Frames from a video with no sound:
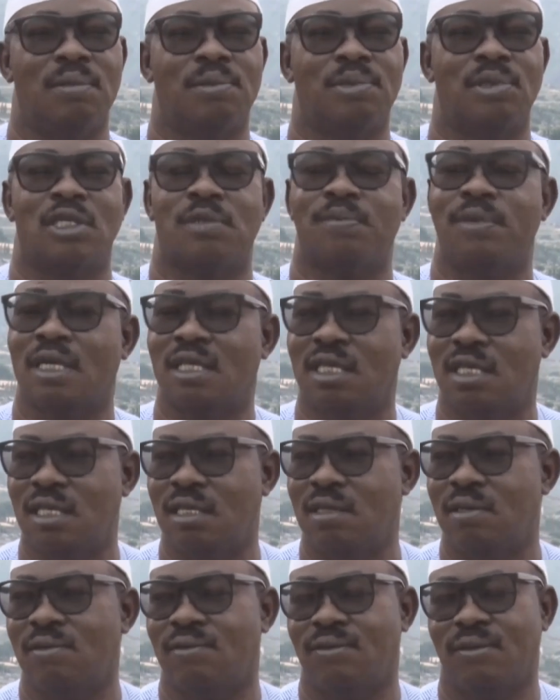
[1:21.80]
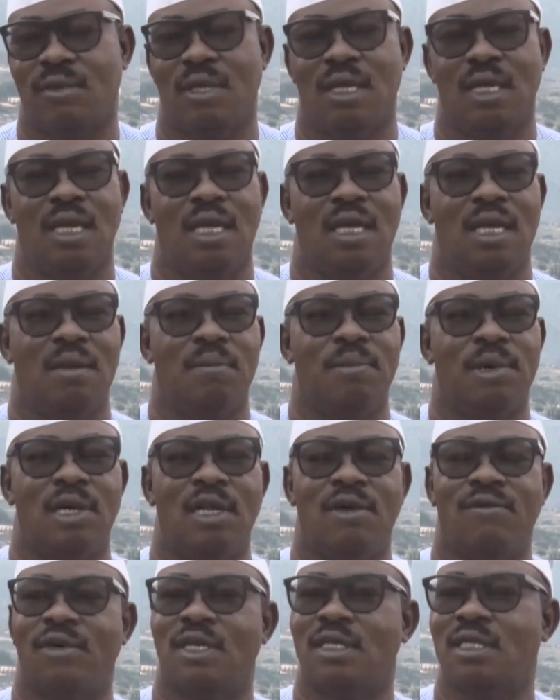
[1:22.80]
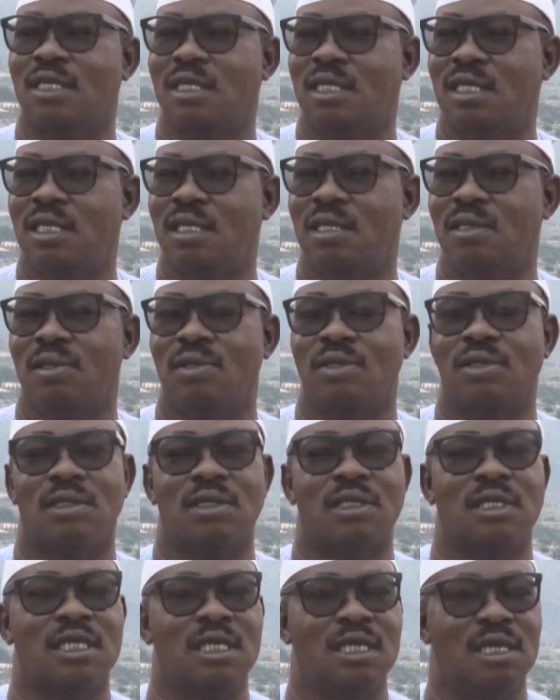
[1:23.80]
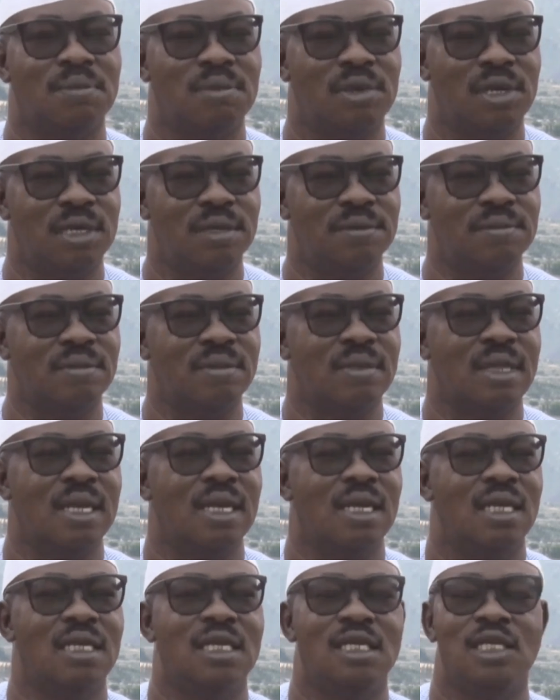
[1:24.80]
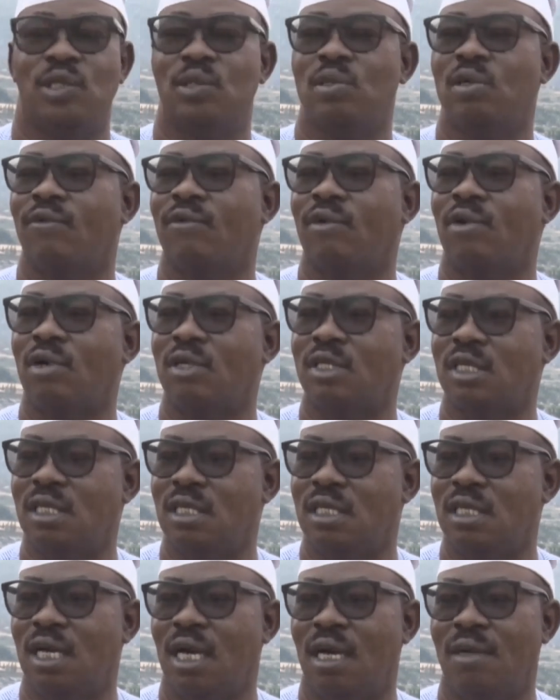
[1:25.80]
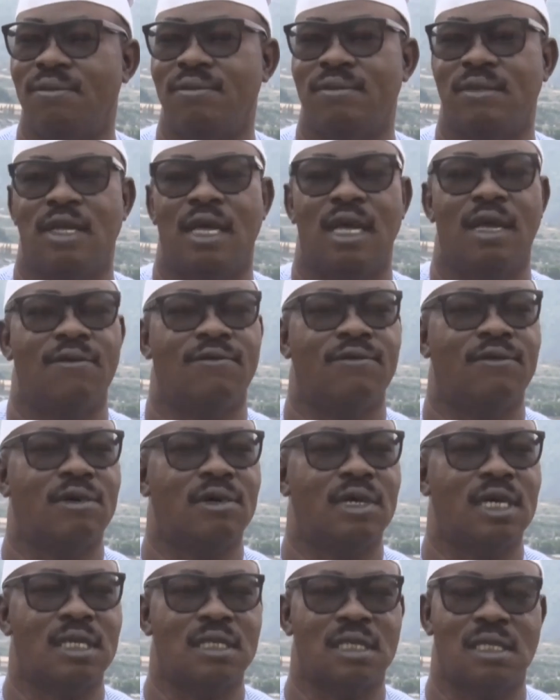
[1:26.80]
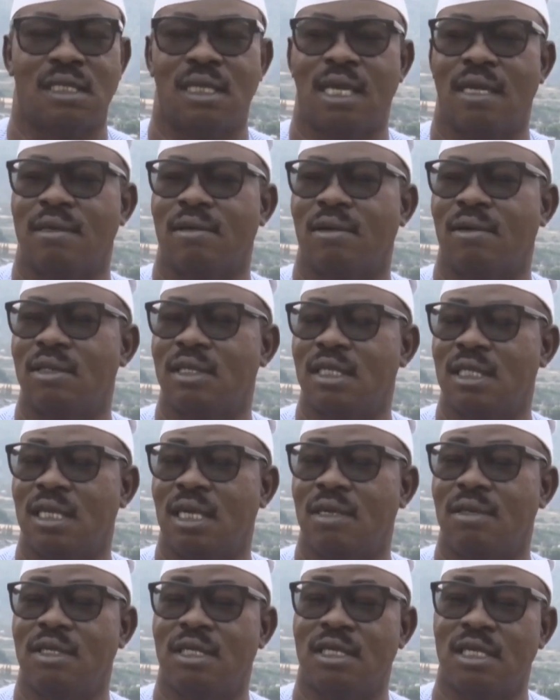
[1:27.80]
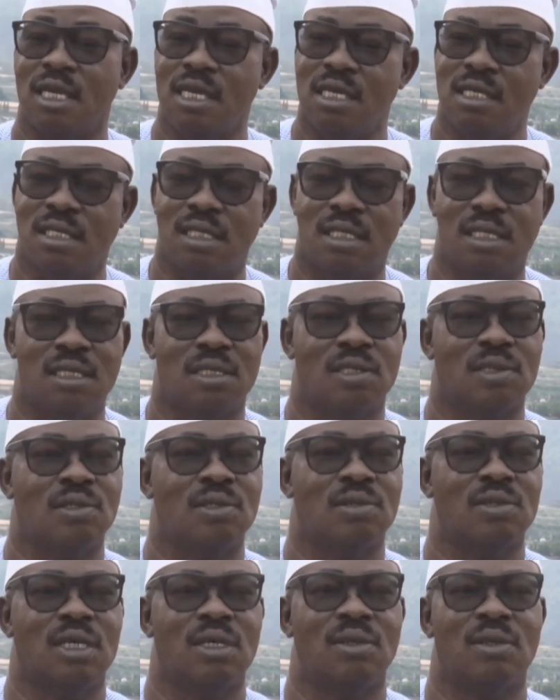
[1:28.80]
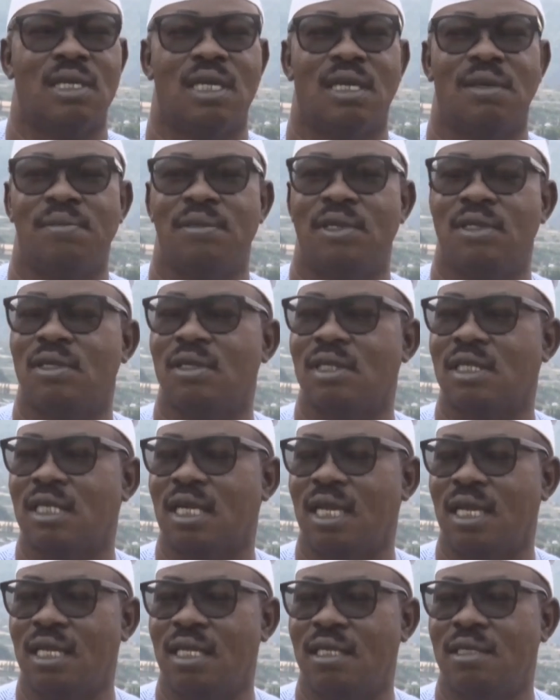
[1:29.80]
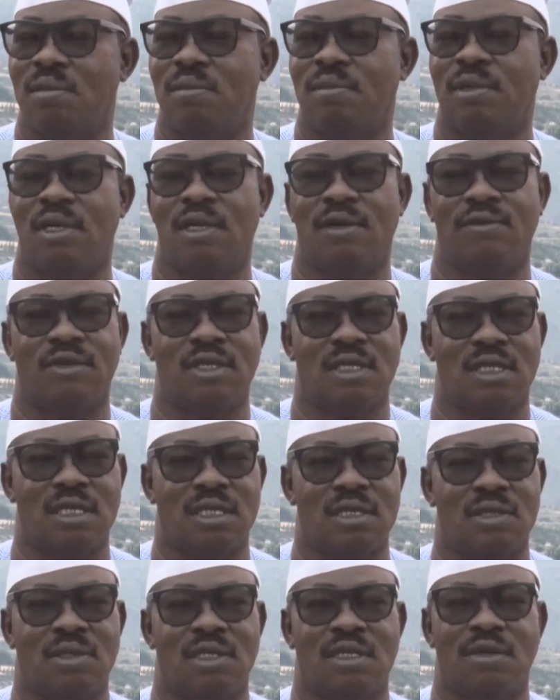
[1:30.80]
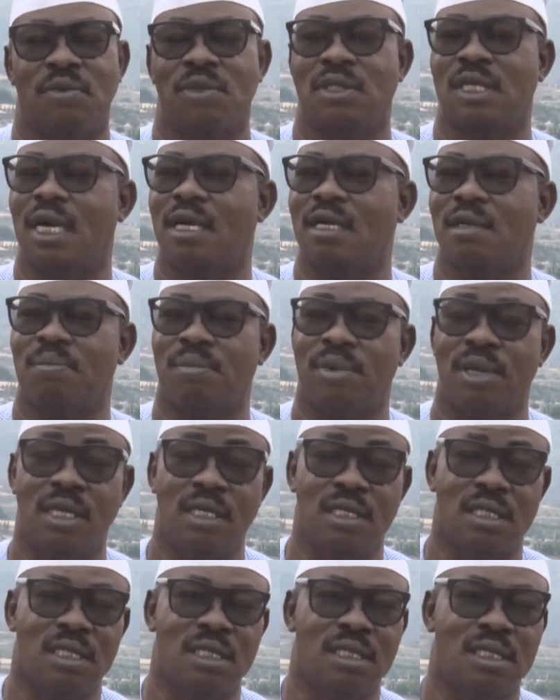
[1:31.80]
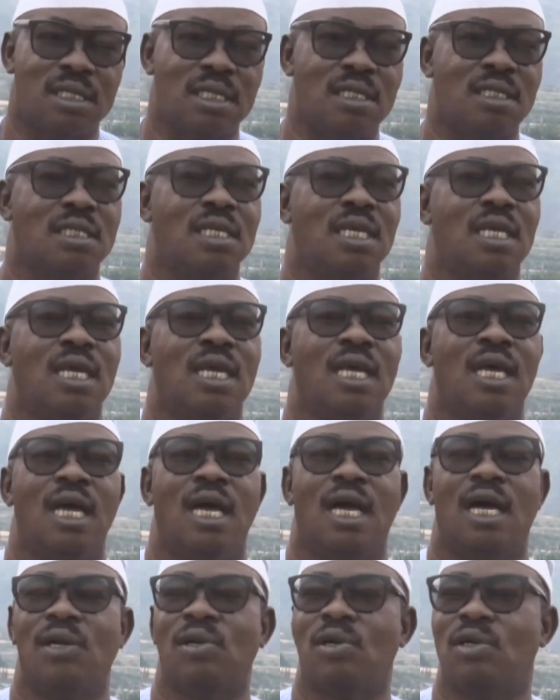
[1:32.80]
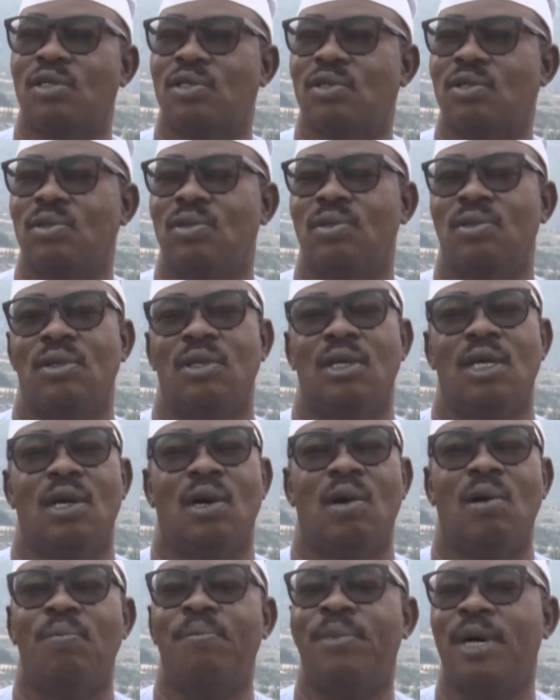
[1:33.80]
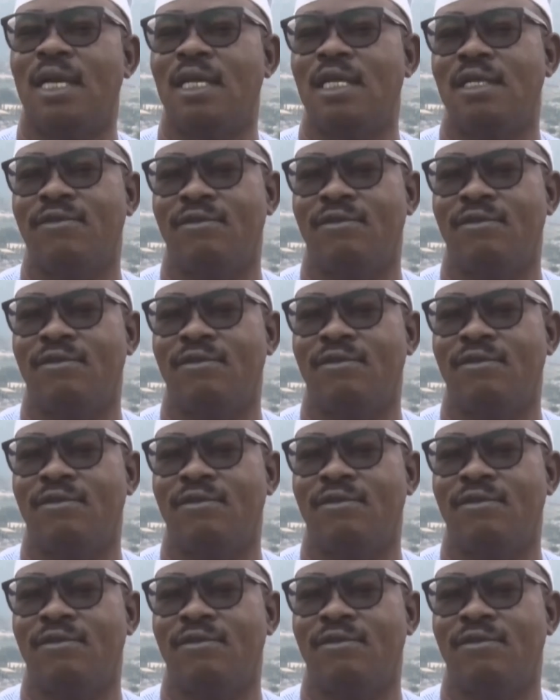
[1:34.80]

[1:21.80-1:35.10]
prospecting of biodiversity unsustainably. The issue of cutting down forests, cutting down trees is also another major challenge of biodiversity, because without replacing trees, and also urban